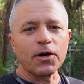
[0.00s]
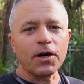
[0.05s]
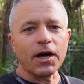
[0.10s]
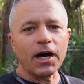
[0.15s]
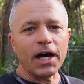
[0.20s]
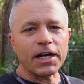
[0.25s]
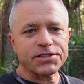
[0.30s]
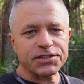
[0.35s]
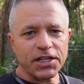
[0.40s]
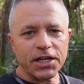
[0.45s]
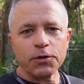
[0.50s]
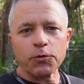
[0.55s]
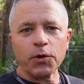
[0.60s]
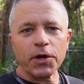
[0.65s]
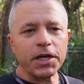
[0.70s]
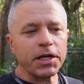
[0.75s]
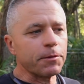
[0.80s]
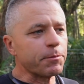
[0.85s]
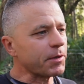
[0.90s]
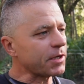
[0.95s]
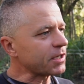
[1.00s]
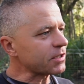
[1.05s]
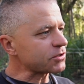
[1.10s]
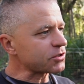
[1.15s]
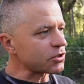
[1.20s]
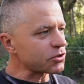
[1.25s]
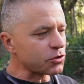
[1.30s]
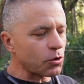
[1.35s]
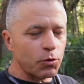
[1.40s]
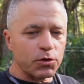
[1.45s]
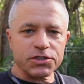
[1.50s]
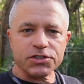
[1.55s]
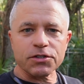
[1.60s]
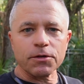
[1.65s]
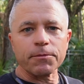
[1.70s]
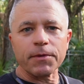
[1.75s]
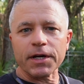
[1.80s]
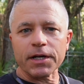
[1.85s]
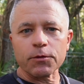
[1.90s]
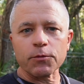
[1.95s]
I say we because there's always
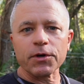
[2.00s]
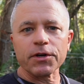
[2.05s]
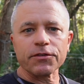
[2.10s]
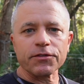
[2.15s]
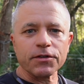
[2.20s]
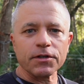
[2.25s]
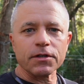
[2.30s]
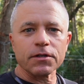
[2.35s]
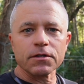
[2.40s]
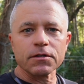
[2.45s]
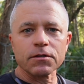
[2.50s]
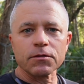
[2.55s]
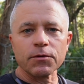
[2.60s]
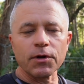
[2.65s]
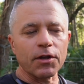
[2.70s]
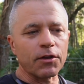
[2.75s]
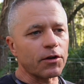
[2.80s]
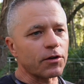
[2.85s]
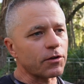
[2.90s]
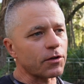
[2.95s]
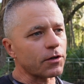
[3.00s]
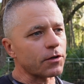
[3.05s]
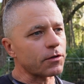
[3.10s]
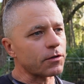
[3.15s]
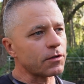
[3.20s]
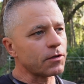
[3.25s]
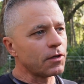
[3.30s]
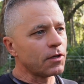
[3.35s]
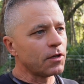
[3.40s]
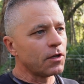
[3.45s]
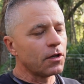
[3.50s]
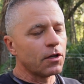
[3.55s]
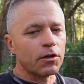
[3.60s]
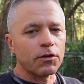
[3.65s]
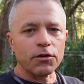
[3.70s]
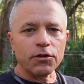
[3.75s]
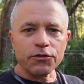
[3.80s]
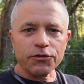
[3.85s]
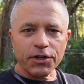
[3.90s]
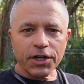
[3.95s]
somebody with you, whether
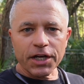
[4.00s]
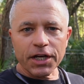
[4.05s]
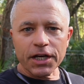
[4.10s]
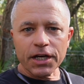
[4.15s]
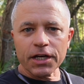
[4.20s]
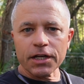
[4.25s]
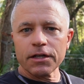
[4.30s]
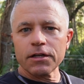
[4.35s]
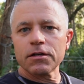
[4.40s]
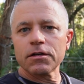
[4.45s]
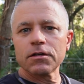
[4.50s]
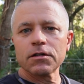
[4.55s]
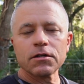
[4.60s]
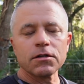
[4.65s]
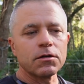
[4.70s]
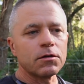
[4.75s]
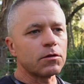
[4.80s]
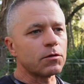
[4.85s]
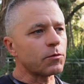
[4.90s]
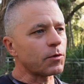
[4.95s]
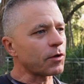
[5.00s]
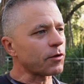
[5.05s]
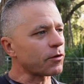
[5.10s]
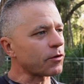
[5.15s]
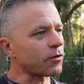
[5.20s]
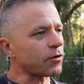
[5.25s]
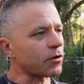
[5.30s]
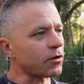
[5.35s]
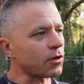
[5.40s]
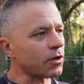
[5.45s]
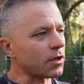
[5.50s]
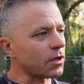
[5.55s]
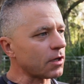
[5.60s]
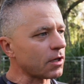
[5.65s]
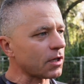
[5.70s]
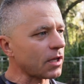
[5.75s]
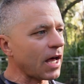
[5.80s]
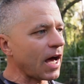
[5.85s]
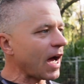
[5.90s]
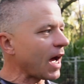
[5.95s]
they're dead, whether they're
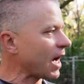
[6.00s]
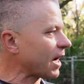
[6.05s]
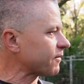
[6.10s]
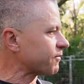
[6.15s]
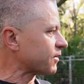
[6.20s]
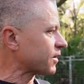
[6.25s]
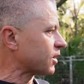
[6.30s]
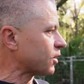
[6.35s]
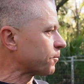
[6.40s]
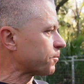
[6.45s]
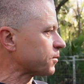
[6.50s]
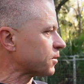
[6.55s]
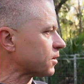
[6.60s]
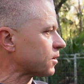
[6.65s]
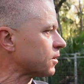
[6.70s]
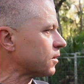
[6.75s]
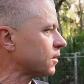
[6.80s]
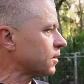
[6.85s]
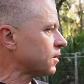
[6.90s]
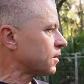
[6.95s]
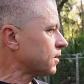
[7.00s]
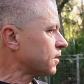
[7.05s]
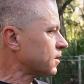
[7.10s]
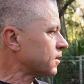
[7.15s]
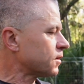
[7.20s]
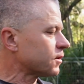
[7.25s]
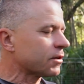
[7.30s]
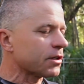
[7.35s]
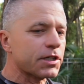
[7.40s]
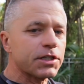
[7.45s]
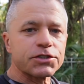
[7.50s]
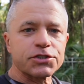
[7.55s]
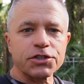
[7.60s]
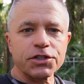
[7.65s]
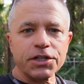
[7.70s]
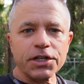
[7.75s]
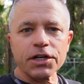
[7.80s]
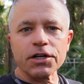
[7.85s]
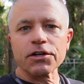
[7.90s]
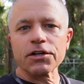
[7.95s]
alive, that help you to get your
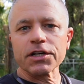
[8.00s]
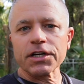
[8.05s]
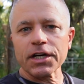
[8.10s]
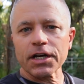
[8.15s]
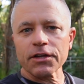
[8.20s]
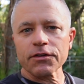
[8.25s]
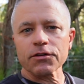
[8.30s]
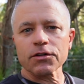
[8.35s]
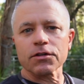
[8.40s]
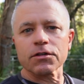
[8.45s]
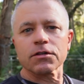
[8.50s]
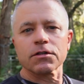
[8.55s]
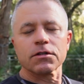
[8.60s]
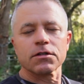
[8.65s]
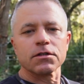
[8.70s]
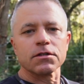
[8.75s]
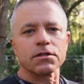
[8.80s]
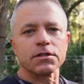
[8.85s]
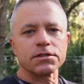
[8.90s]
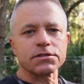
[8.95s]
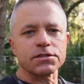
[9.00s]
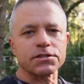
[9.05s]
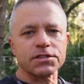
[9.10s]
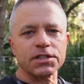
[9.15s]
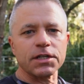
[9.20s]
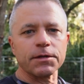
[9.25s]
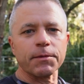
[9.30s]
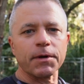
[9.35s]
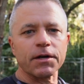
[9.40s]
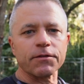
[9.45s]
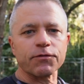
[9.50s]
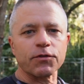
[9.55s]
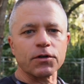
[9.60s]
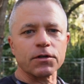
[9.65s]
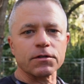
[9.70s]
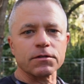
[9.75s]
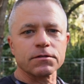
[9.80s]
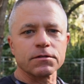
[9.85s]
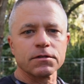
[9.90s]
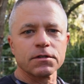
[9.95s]
gear together. It's a team effort.
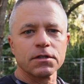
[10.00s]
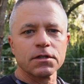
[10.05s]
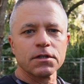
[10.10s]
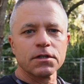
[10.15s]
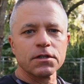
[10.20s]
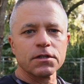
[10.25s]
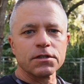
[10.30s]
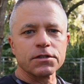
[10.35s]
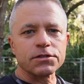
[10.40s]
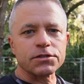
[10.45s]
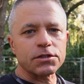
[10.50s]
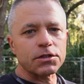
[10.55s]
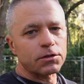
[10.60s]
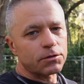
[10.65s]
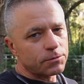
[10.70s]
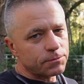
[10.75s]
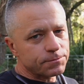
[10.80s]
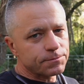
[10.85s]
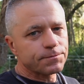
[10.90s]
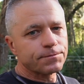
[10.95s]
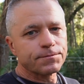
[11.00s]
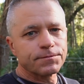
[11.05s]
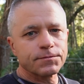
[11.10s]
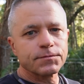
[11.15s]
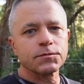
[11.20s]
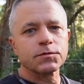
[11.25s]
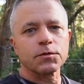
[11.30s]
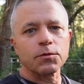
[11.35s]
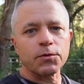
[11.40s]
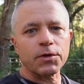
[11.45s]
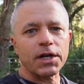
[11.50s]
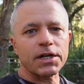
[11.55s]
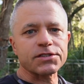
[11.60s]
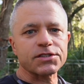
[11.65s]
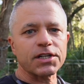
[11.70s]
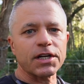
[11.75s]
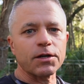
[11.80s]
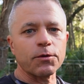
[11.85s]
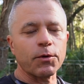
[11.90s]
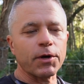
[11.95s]
So when I
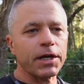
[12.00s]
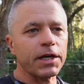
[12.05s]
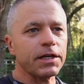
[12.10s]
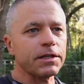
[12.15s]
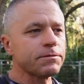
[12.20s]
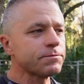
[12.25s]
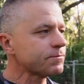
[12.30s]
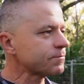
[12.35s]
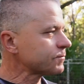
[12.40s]
say we,